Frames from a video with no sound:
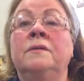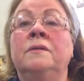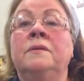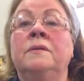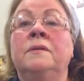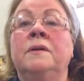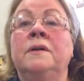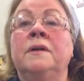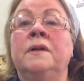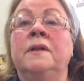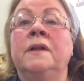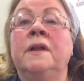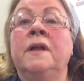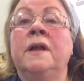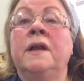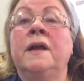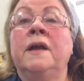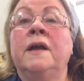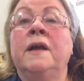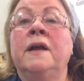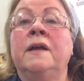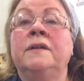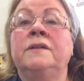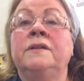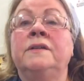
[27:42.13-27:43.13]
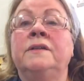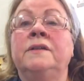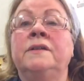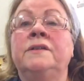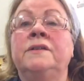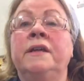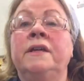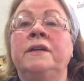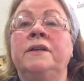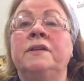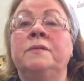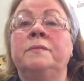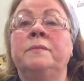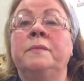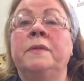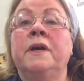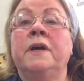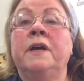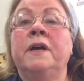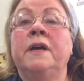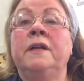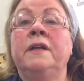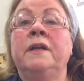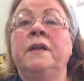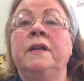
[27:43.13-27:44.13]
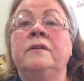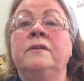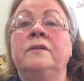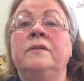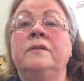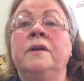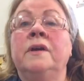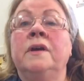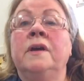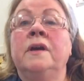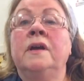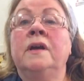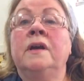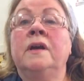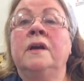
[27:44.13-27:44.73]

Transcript: cool. I'll change mine too.